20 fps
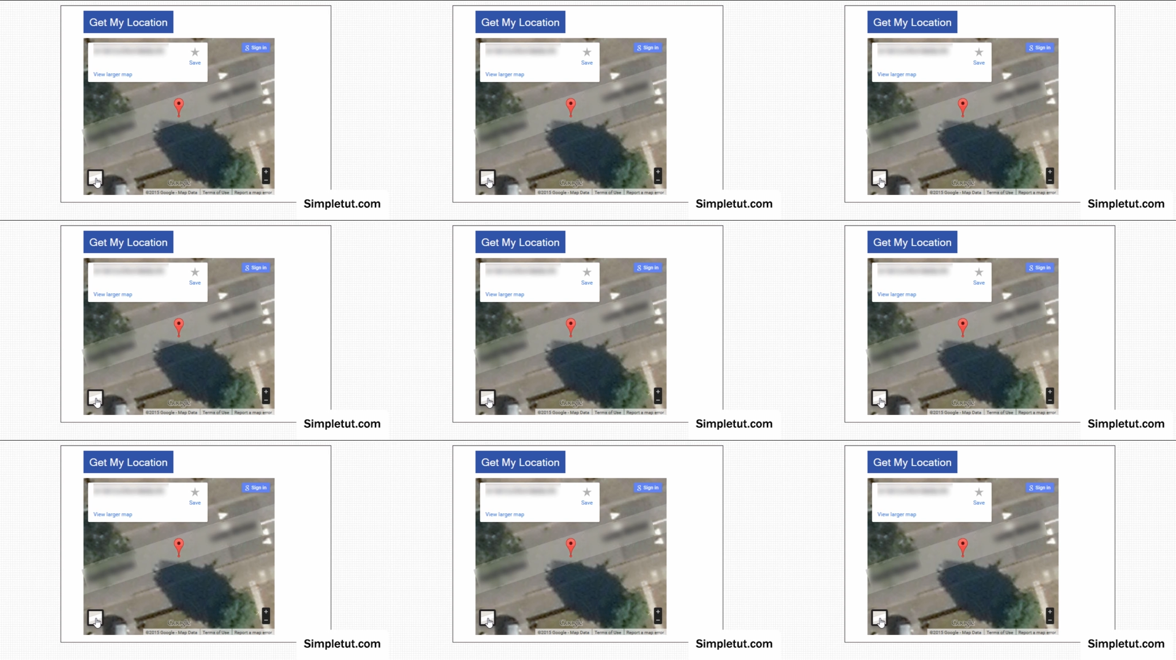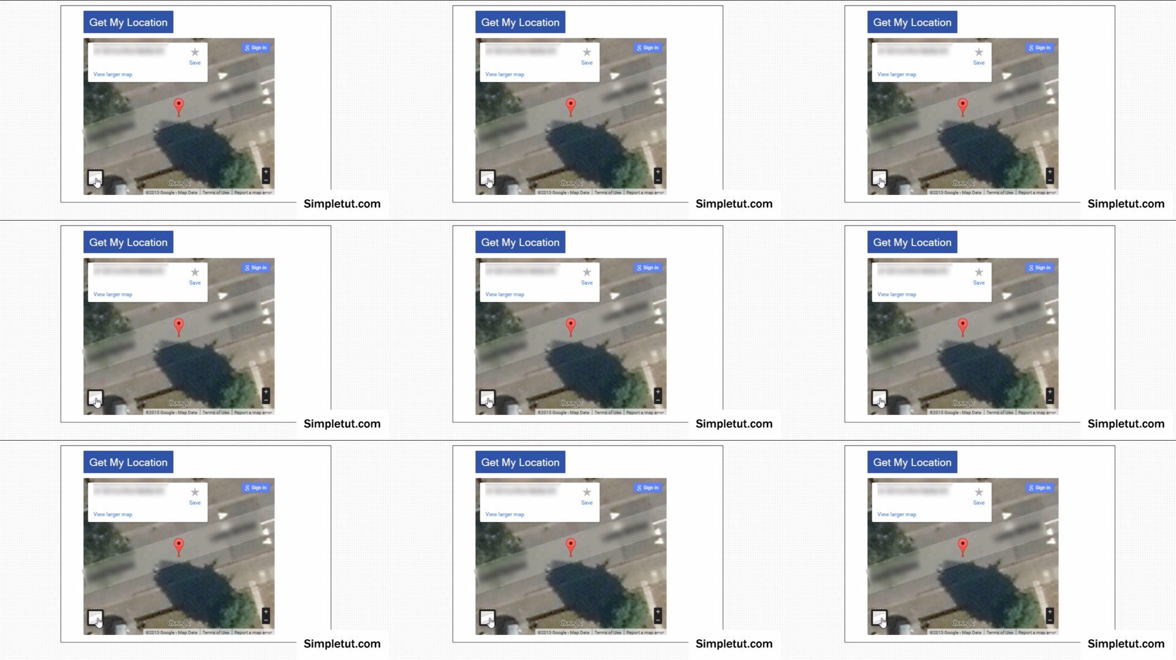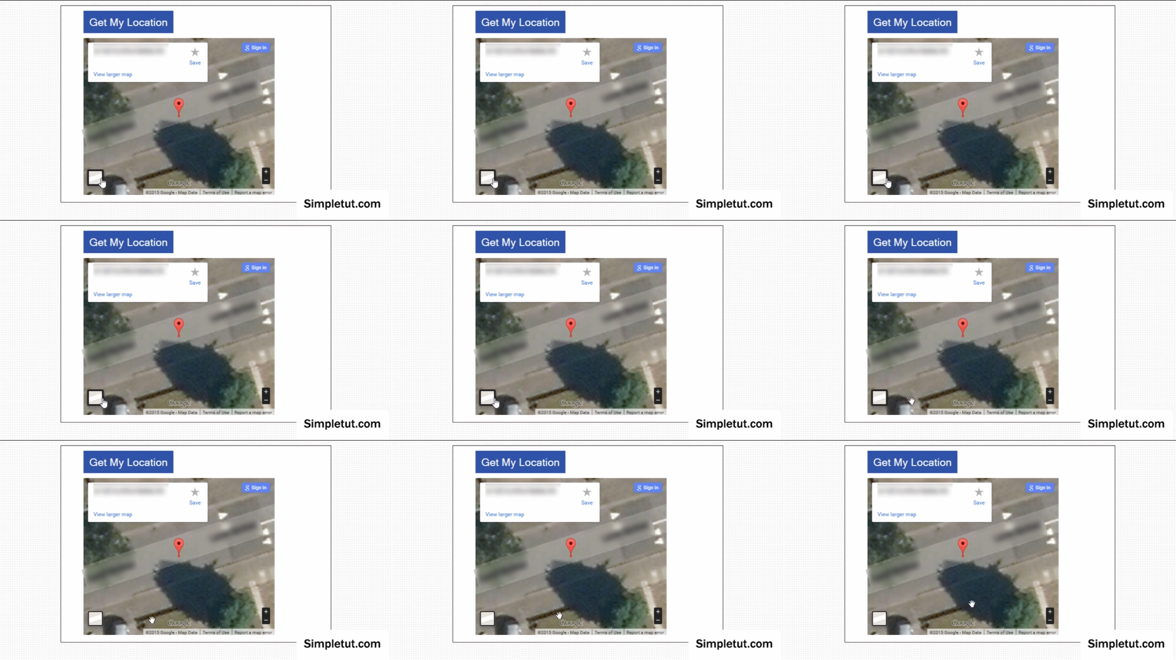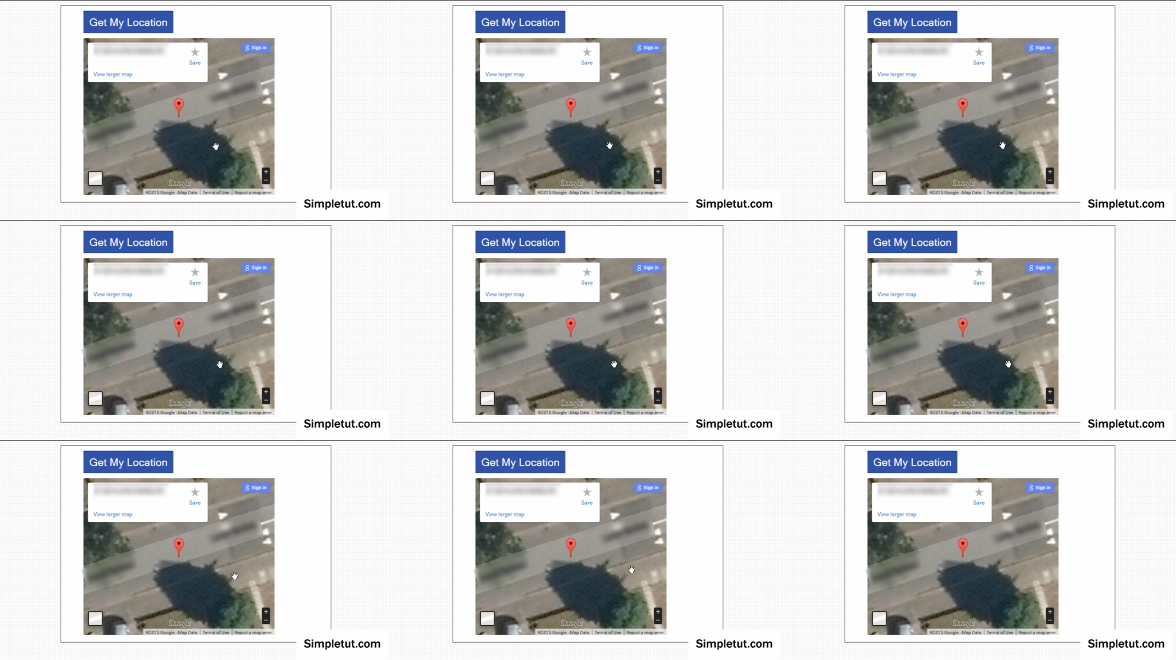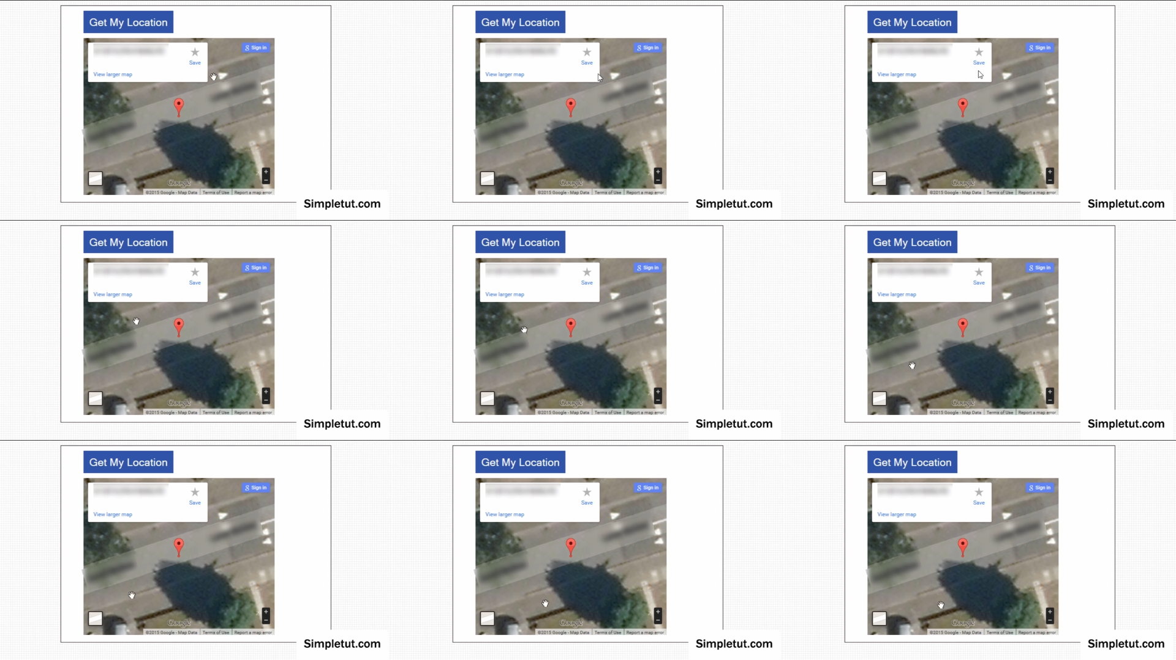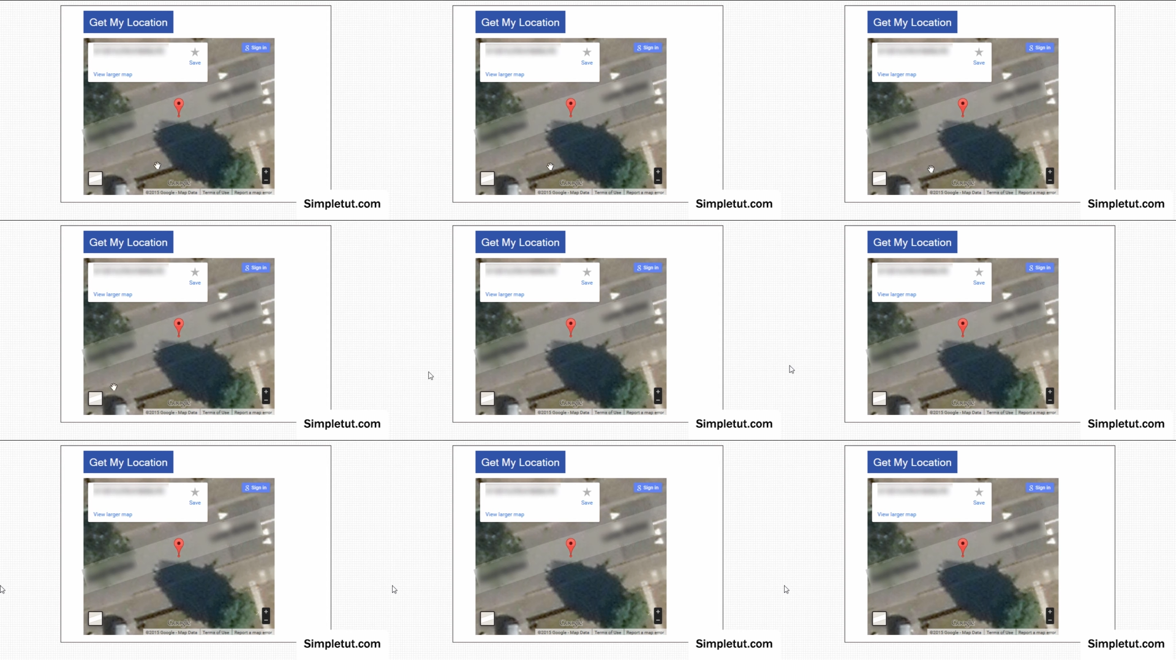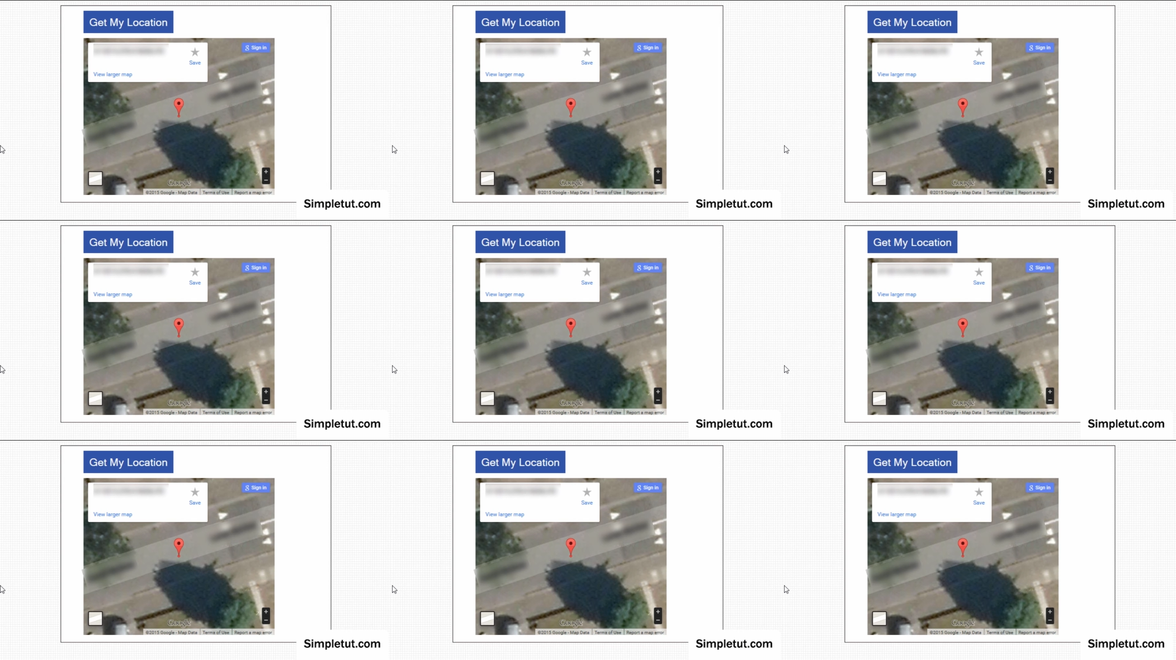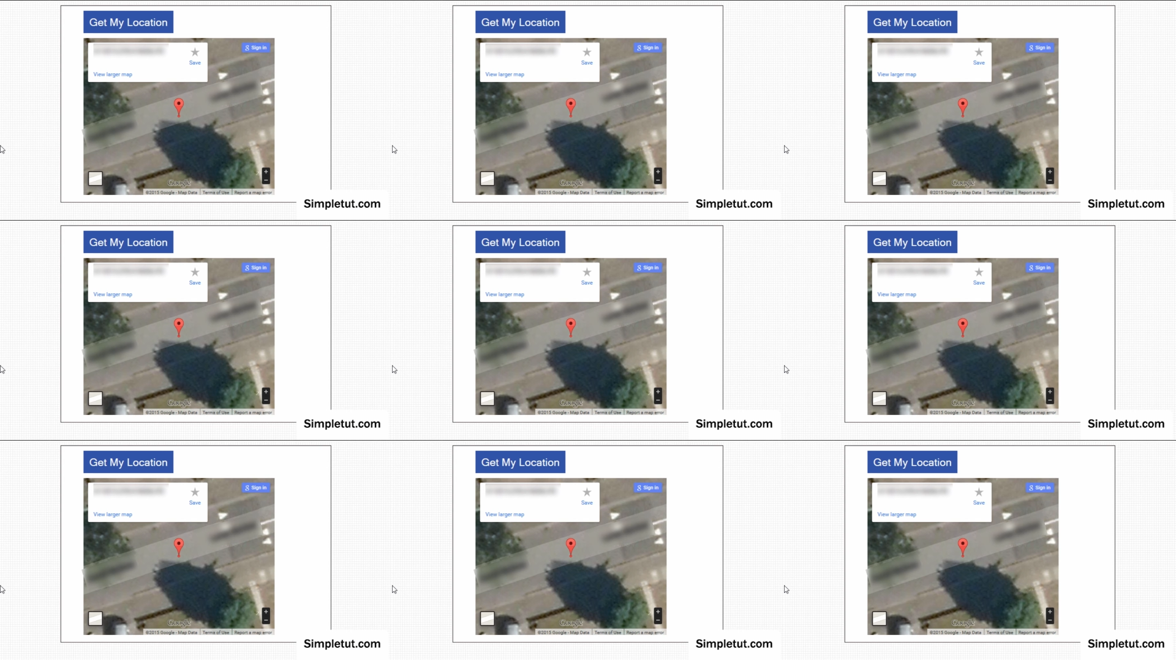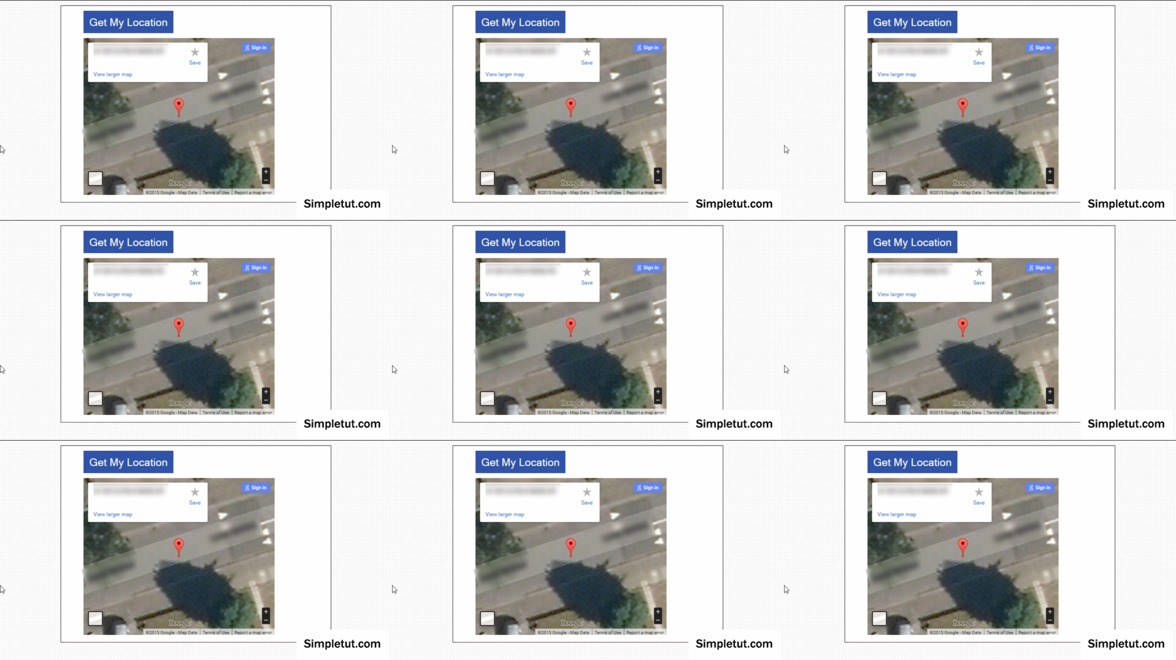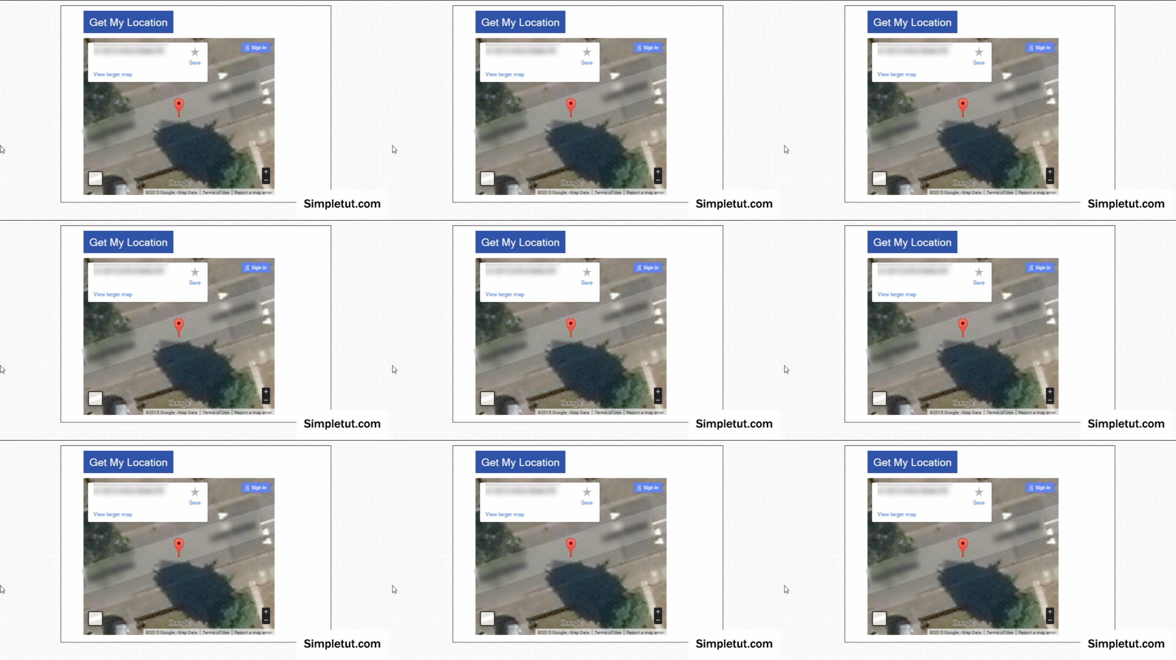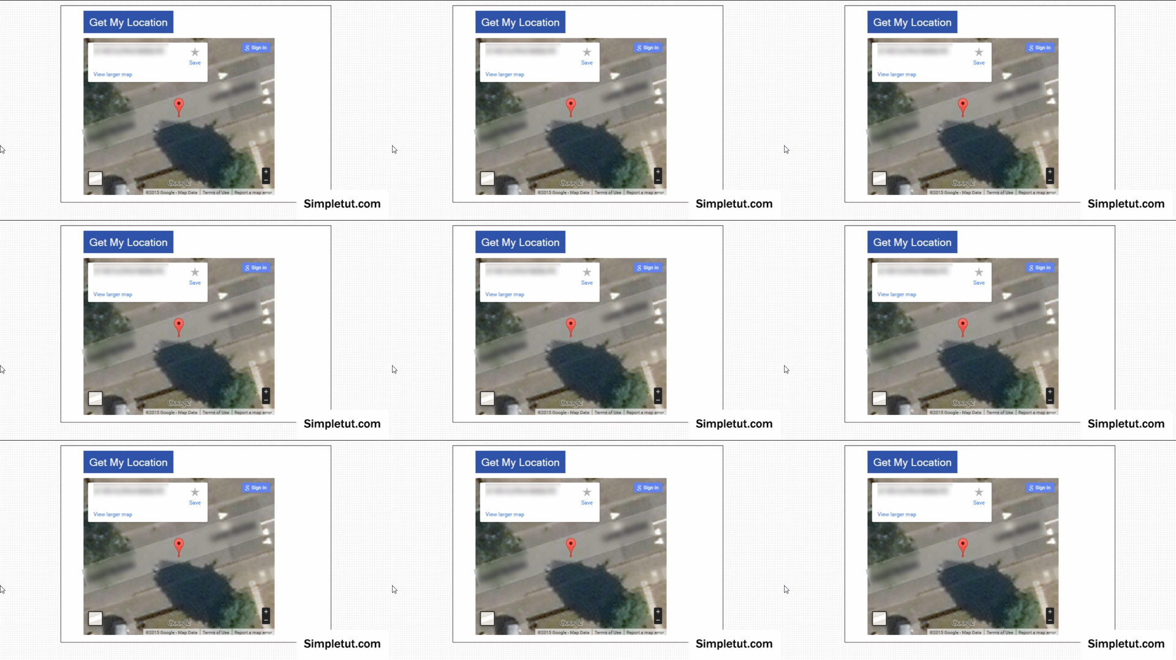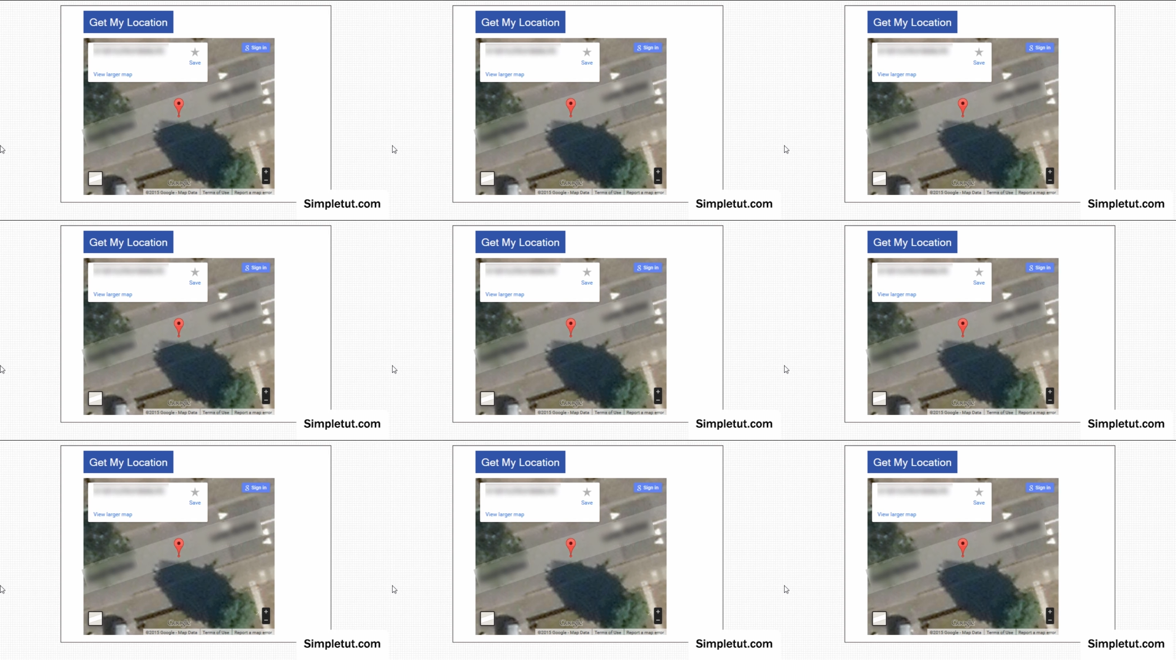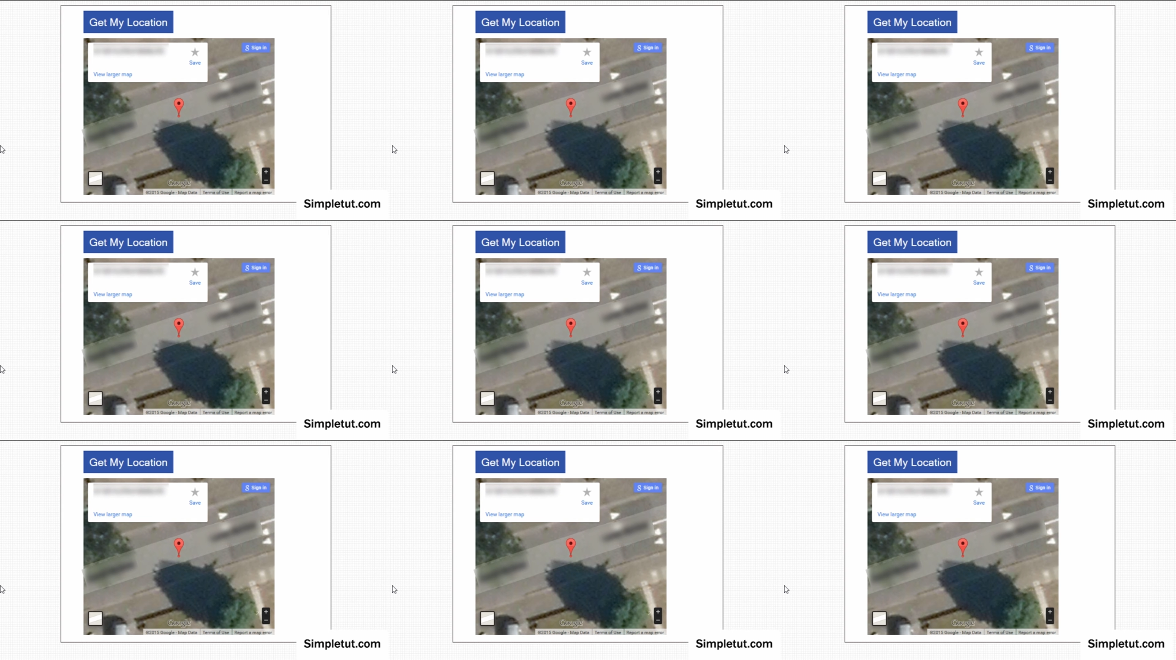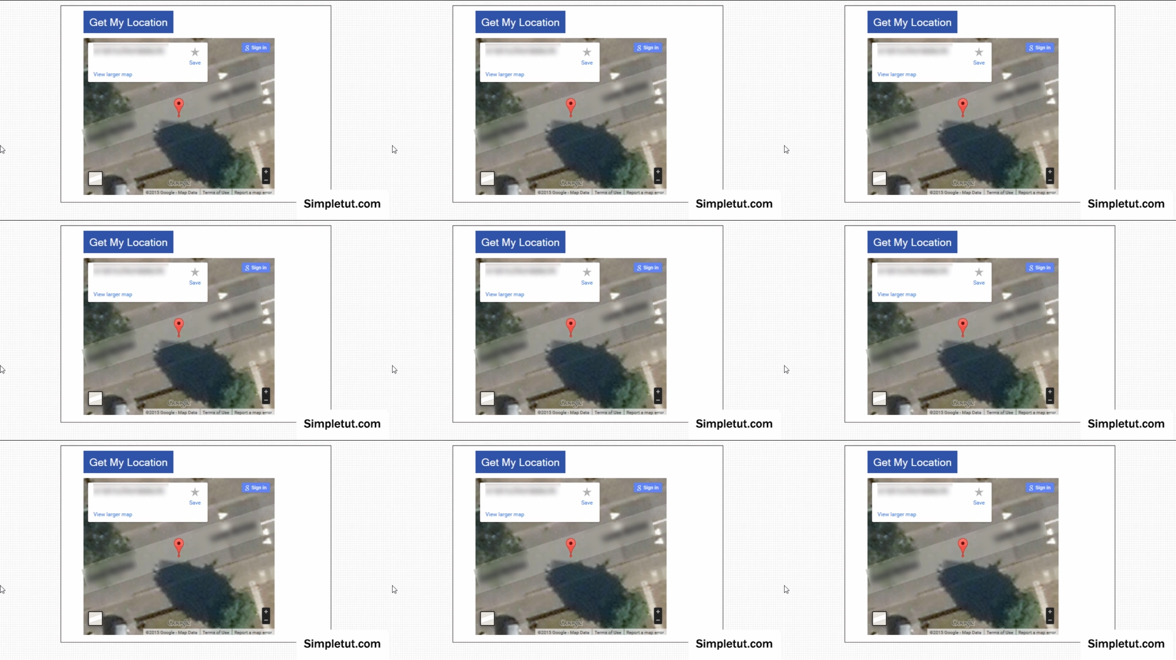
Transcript: Nobody's mouth can be seen.